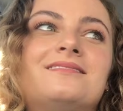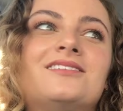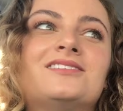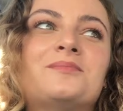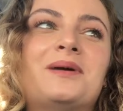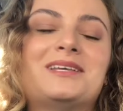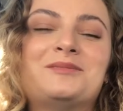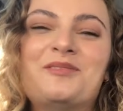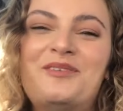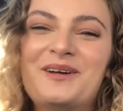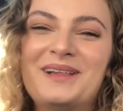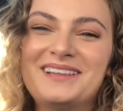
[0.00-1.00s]
because it makes me
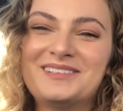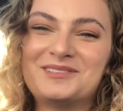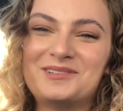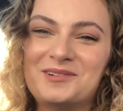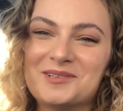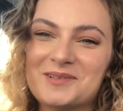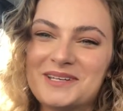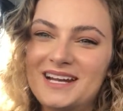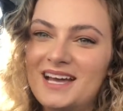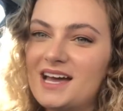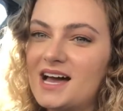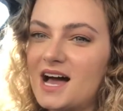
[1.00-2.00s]
feel a little awkward.
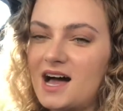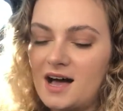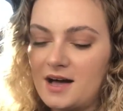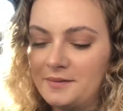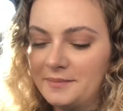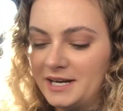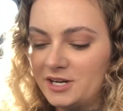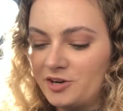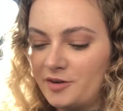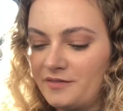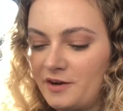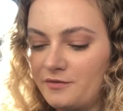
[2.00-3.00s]
But I don't
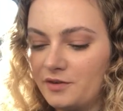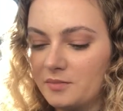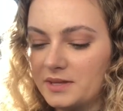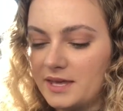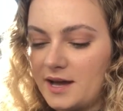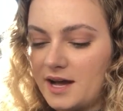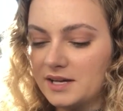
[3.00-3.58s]
know if I'll film in there.